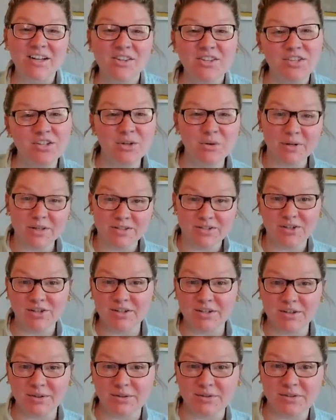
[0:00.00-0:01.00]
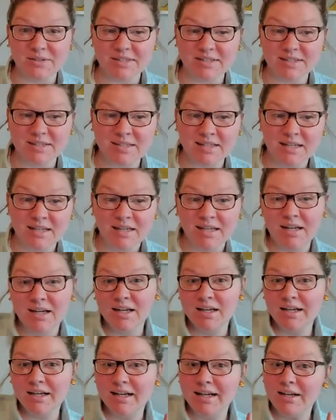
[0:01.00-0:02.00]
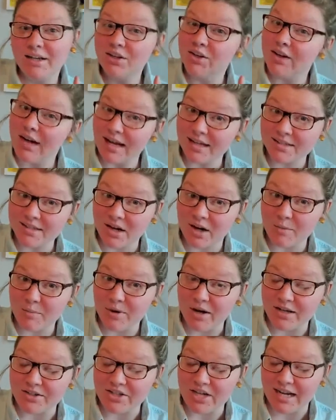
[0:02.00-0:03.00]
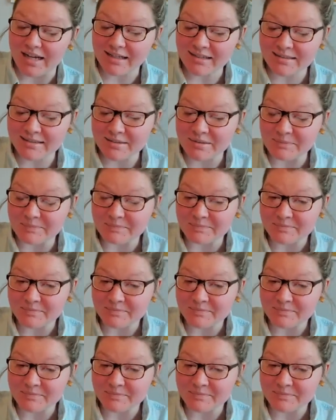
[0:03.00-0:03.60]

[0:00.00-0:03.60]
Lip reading: to introduce your next art project.